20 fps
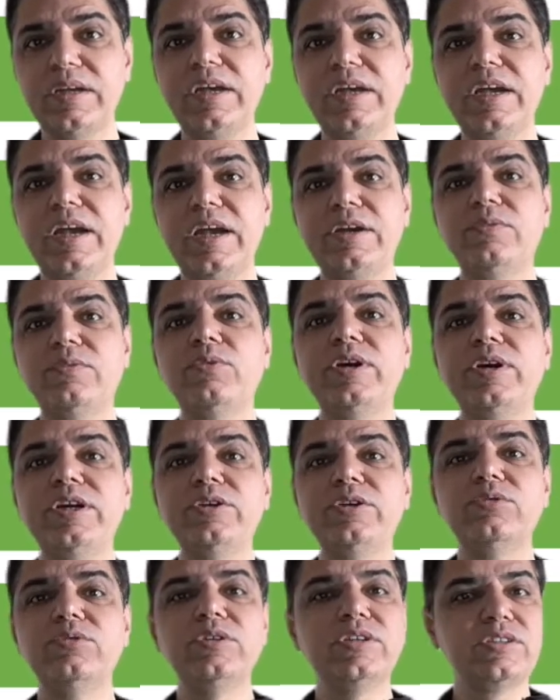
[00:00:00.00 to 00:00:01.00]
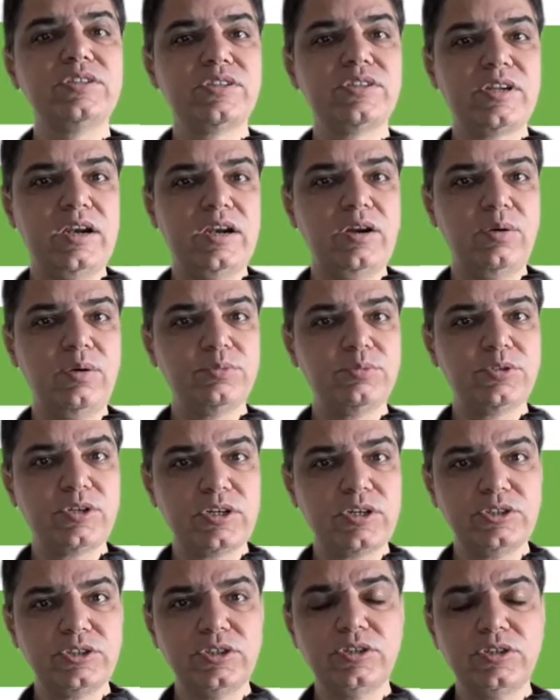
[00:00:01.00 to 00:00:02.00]
It would lead to intestinal
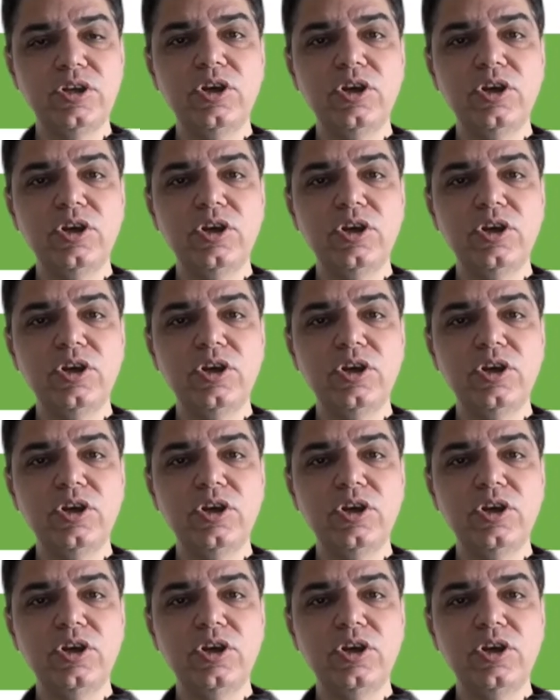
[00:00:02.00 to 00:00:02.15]
obstruction.